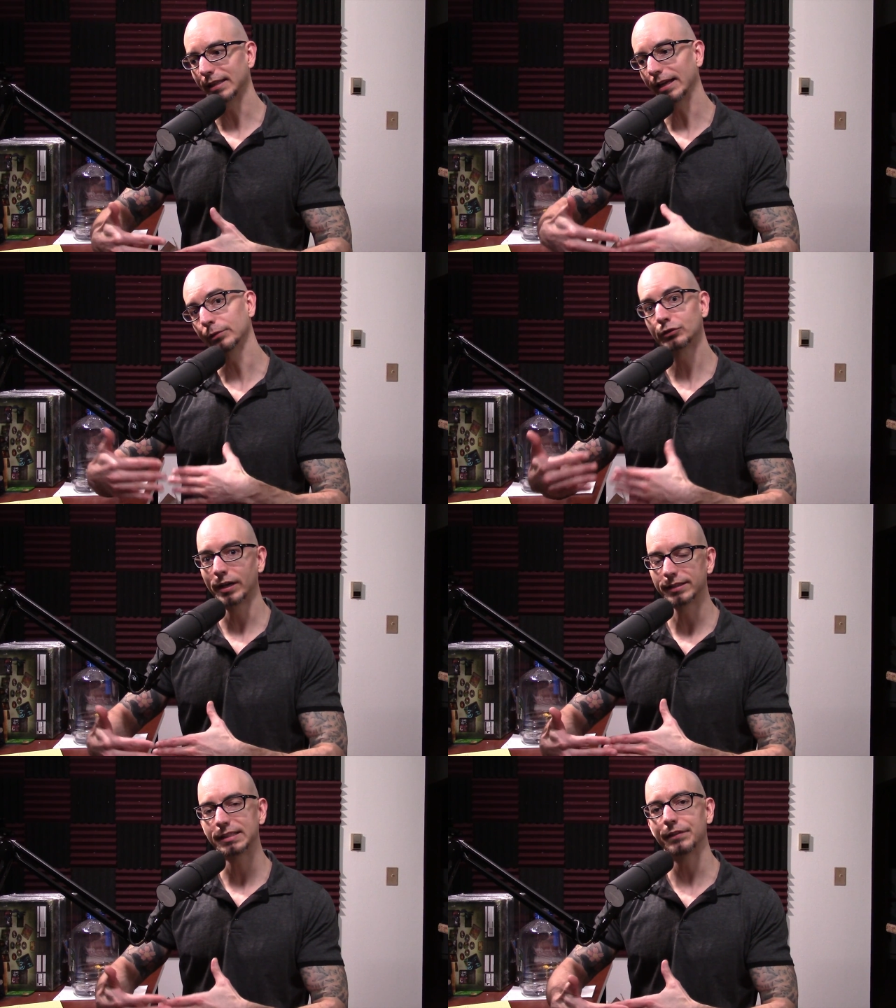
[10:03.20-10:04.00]
is like we're
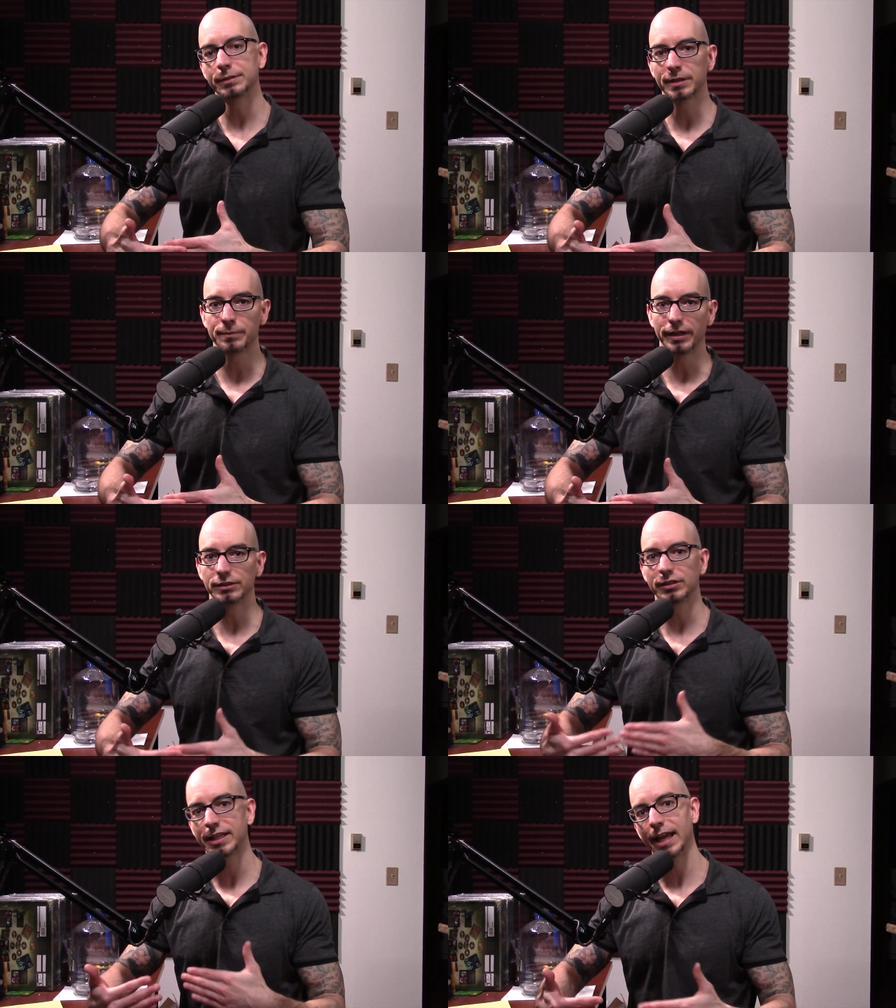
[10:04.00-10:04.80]
trying to save as much
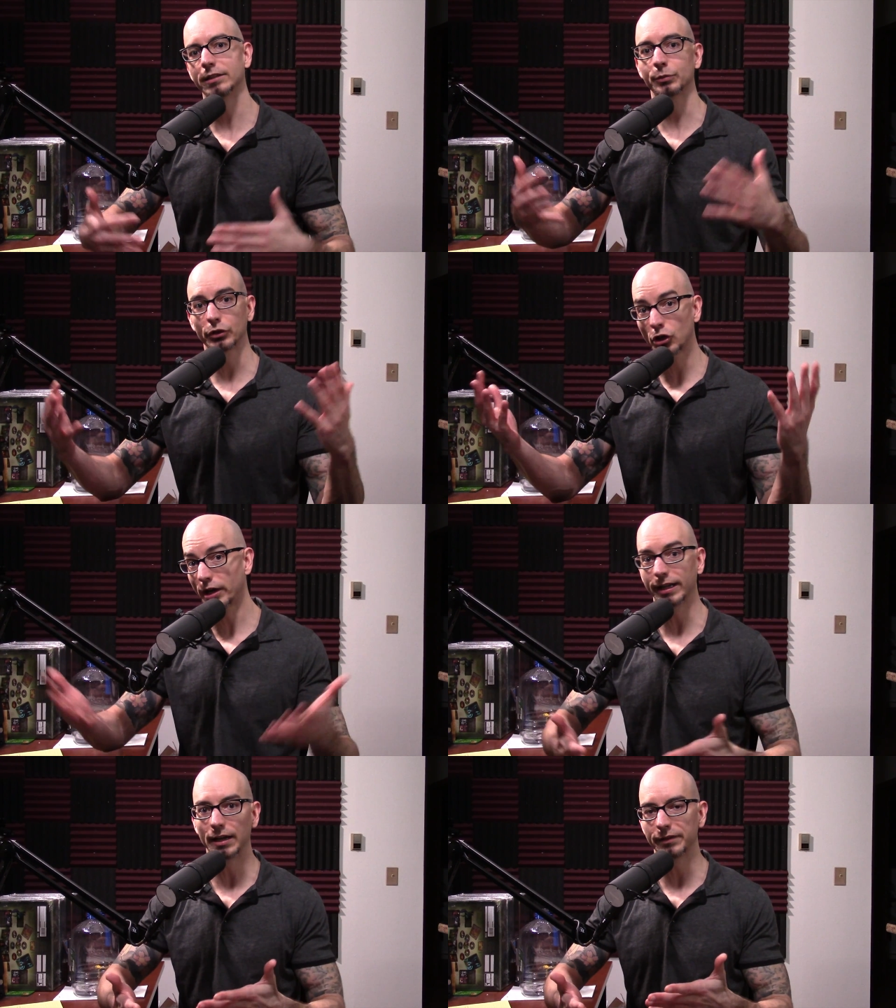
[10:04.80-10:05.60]
money as you can, so we're
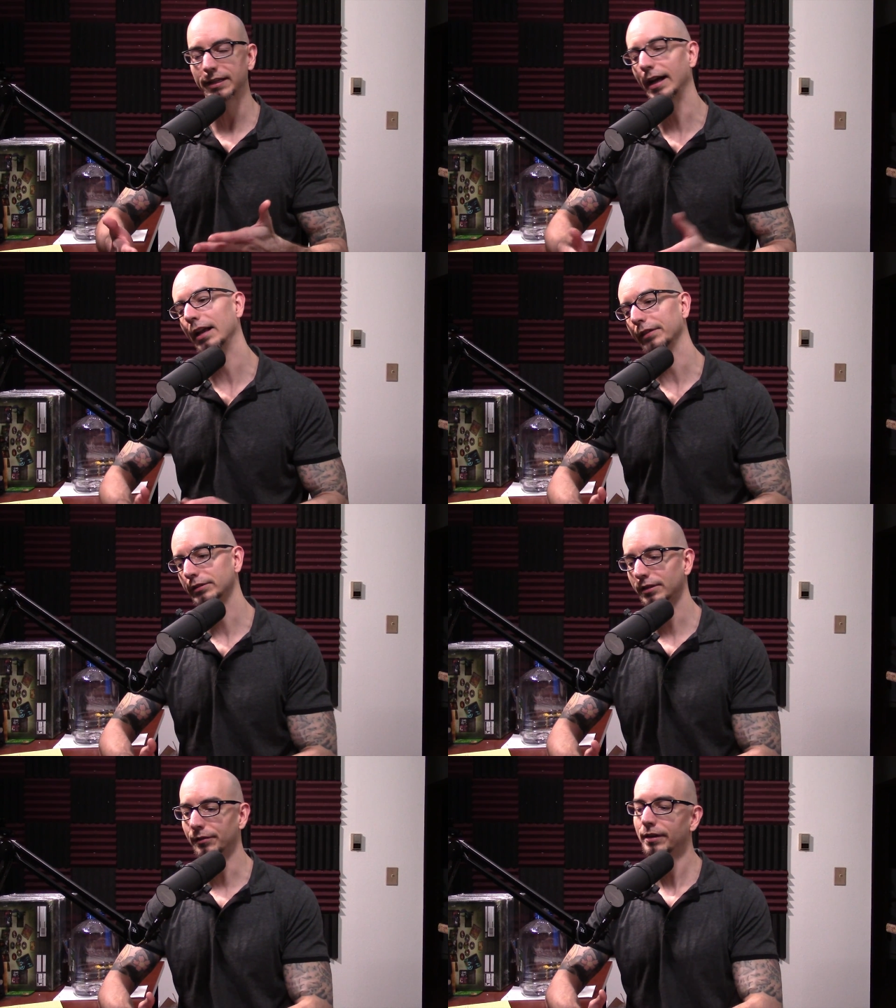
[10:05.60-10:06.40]
cutting everything out of
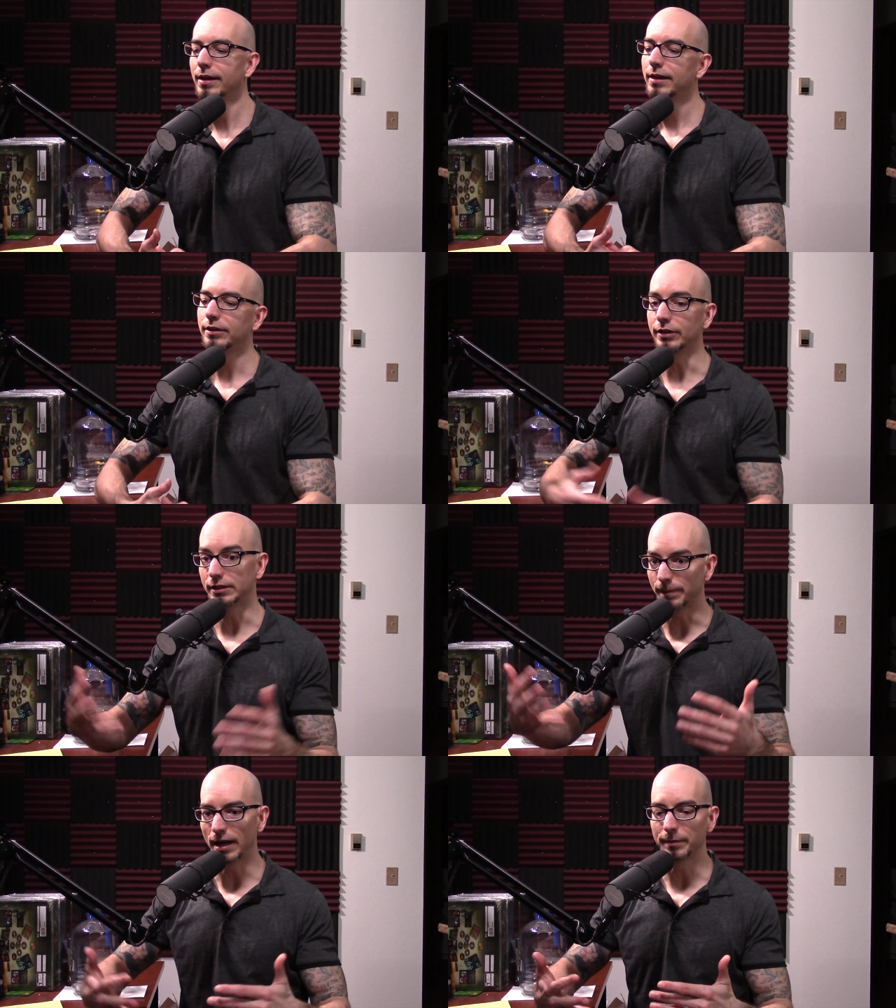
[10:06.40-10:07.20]
it. So you
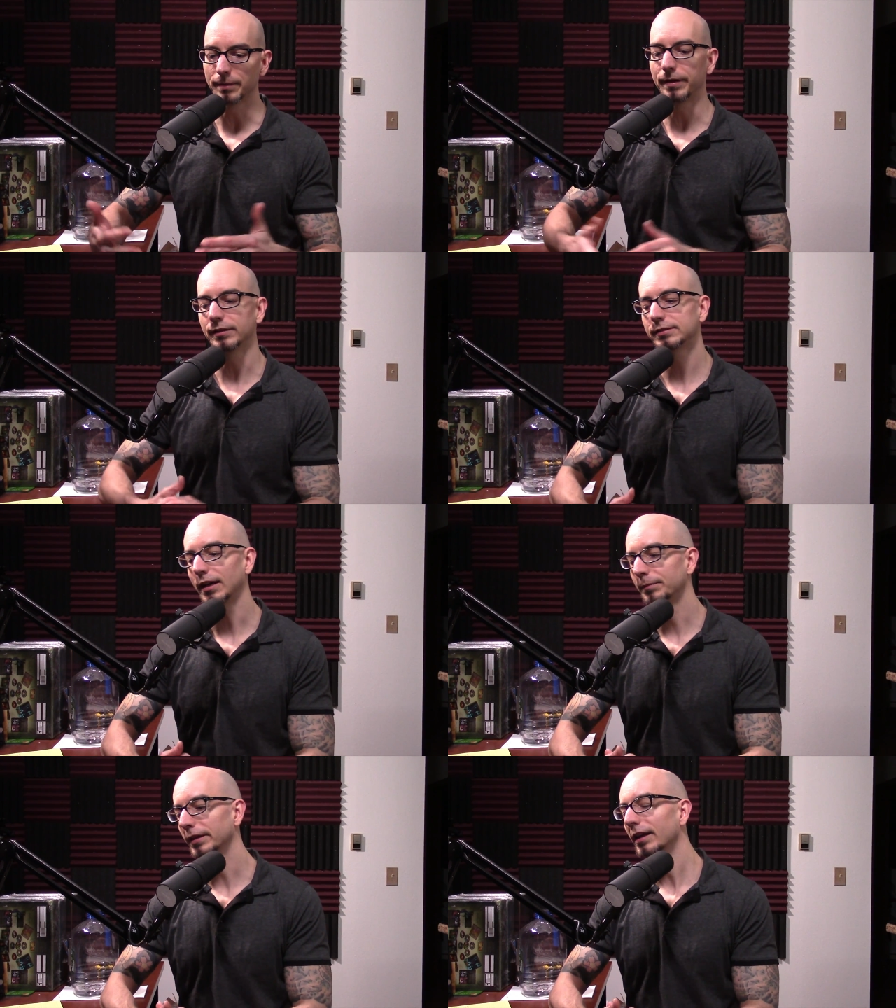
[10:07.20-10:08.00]
get the bottom of the barrel
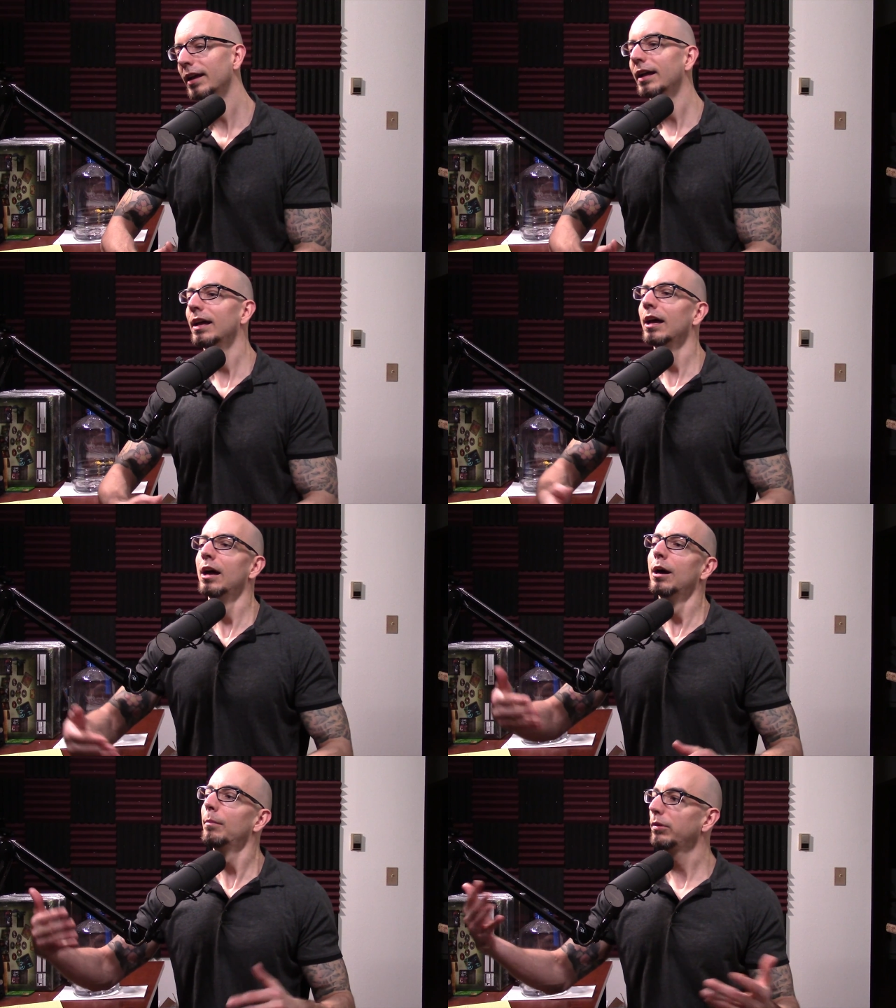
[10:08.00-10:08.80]
stuff. But
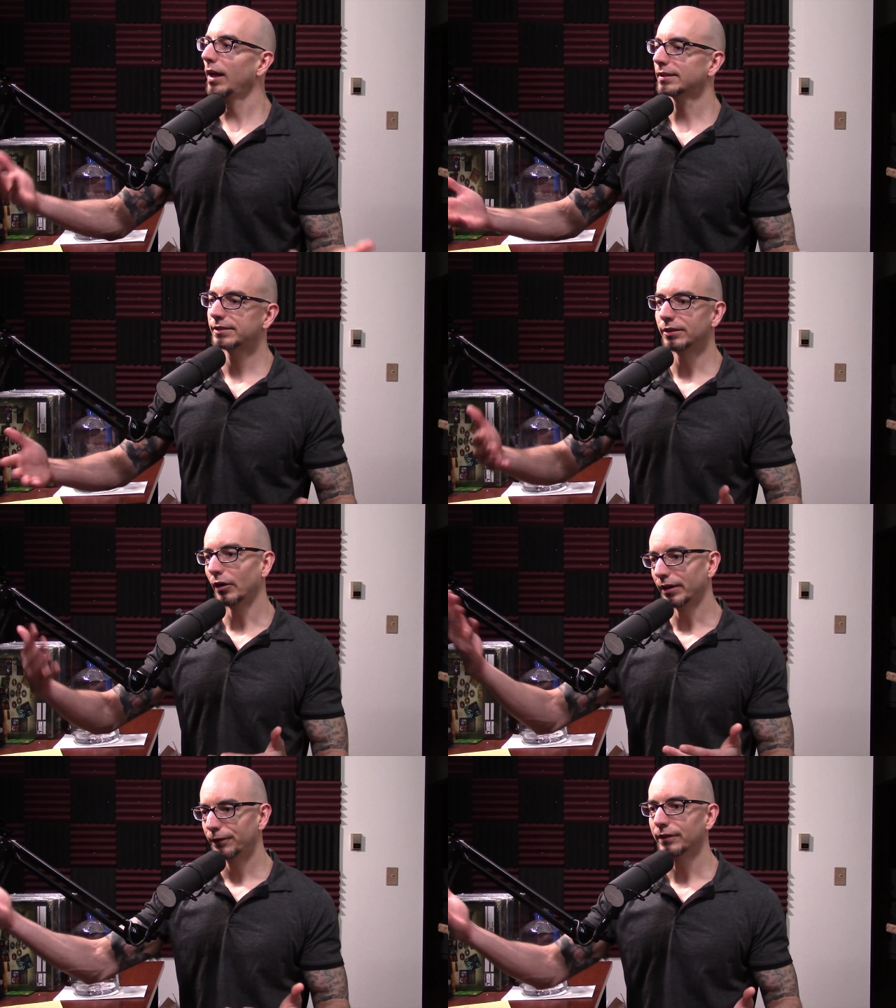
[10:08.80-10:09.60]
plus,
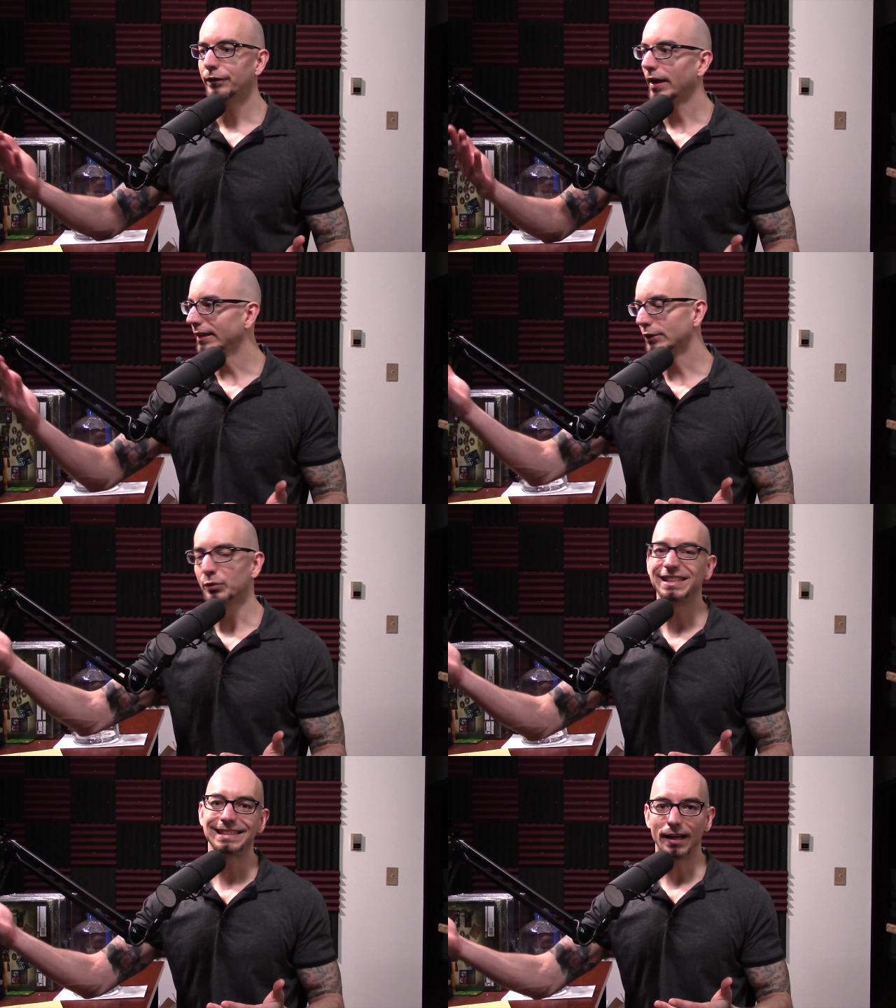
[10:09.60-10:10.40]
if I need
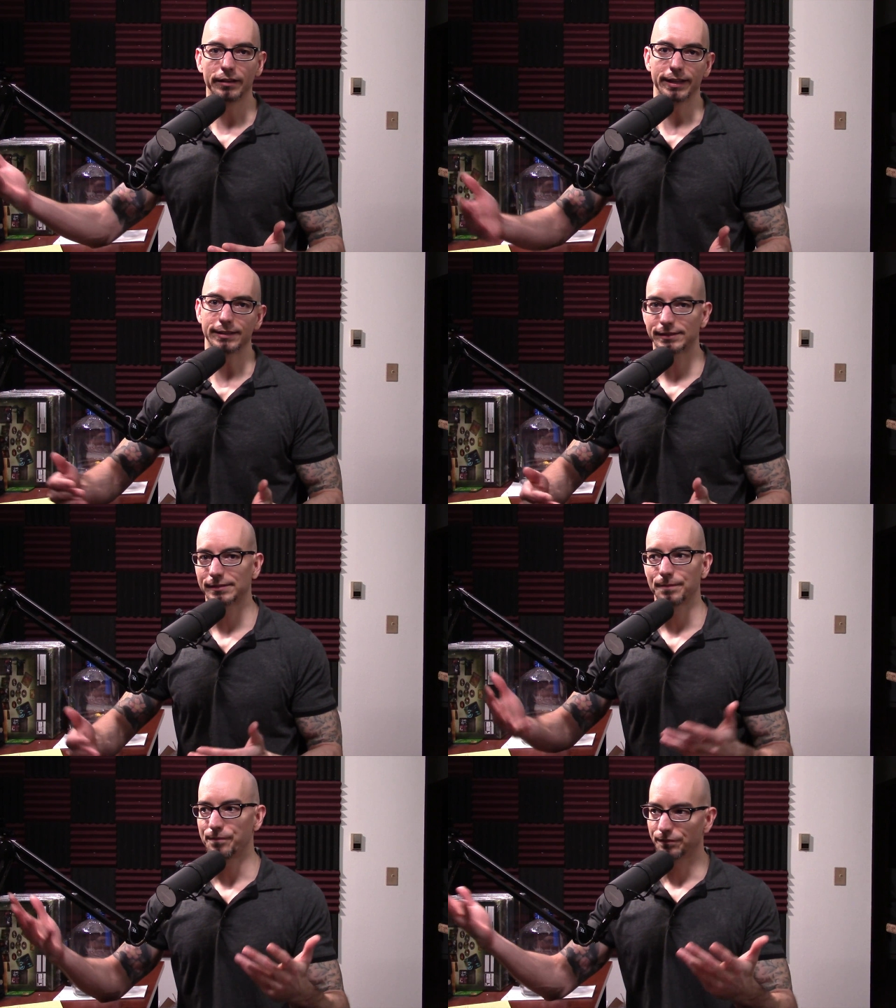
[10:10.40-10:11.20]
to resell
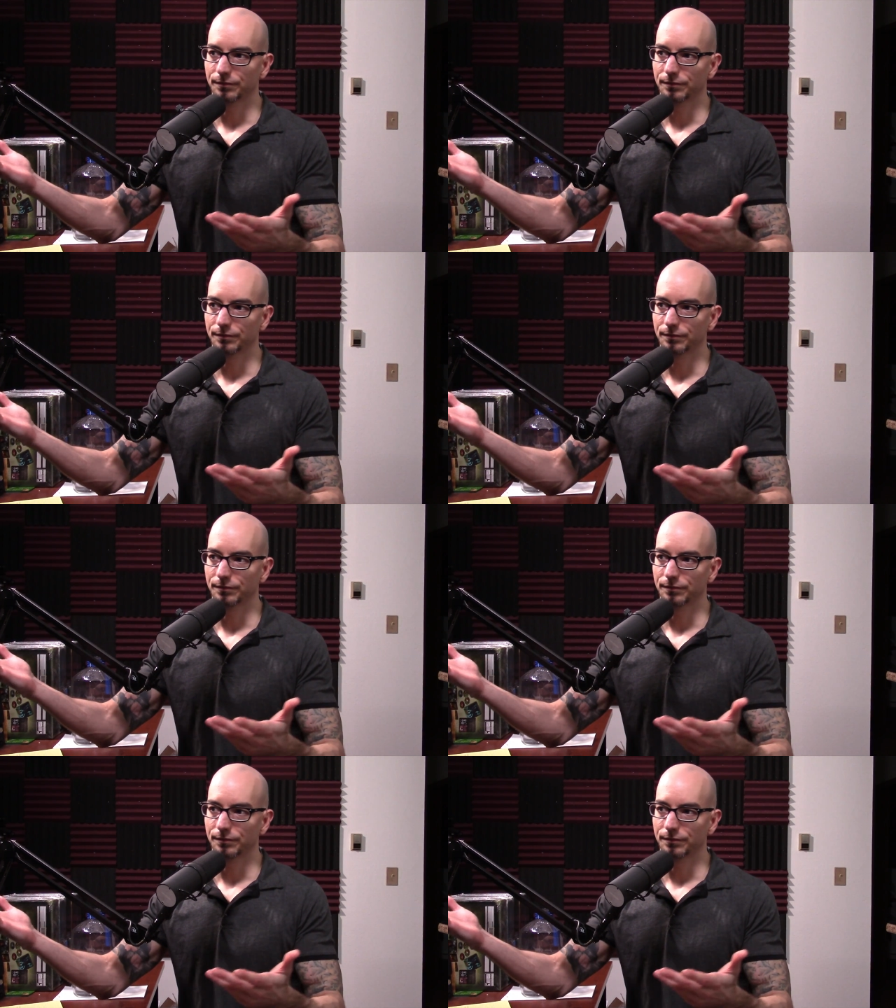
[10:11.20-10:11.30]
this,